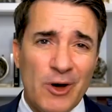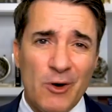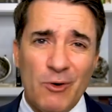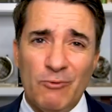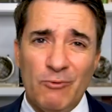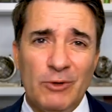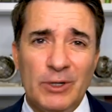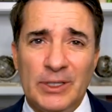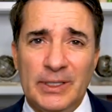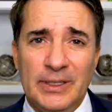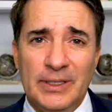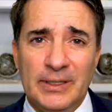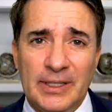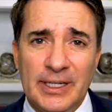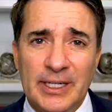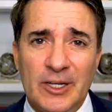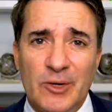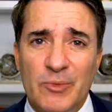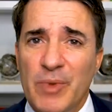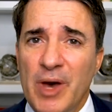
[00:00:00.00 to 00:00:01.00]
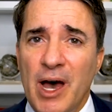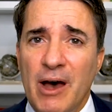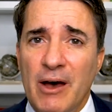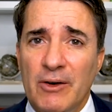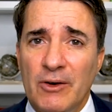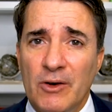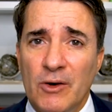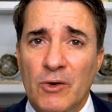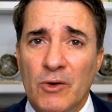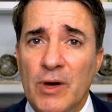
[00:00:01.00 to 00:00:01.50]
we don't really think
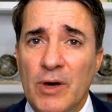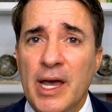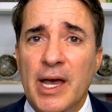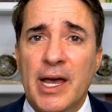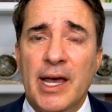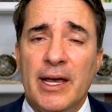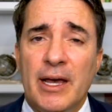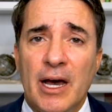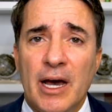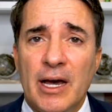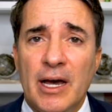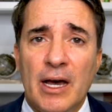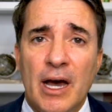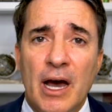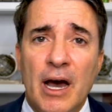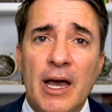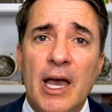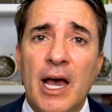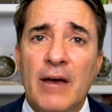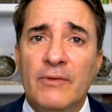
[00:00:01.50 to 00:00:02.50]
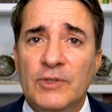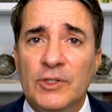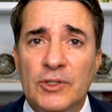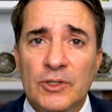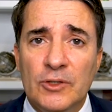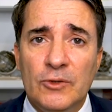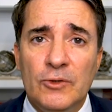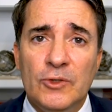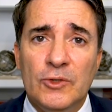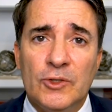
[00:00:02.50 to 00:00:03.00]
about, oh, hey, I, I have to
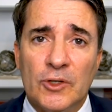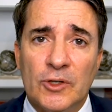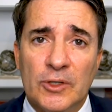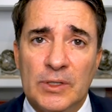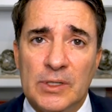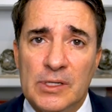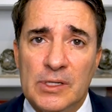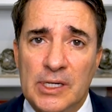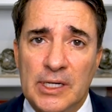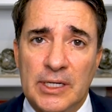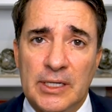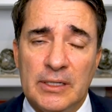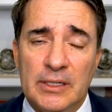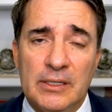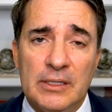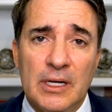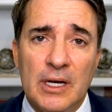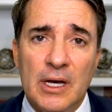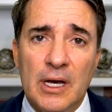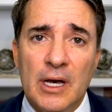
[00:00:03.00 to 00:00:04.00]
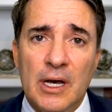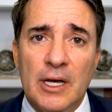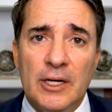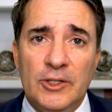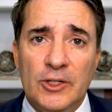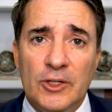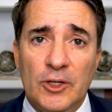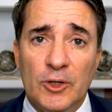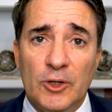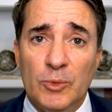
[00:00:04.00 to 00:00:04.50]
do certain things
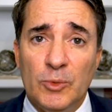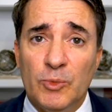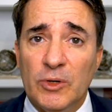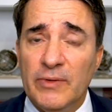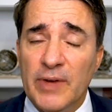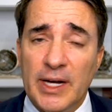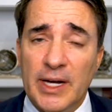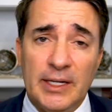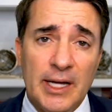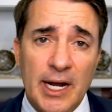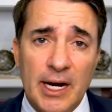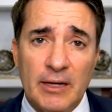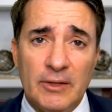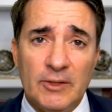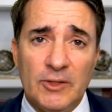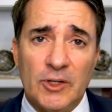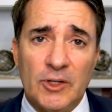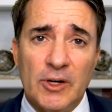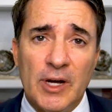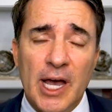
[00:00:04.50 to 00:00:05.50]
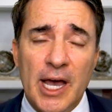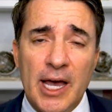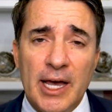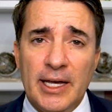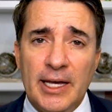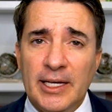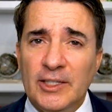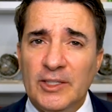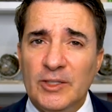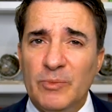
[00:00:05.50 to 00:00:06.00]
to prevent cancer.
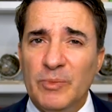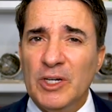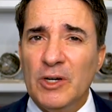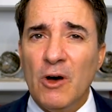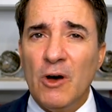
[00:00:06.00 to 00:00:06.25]
Is it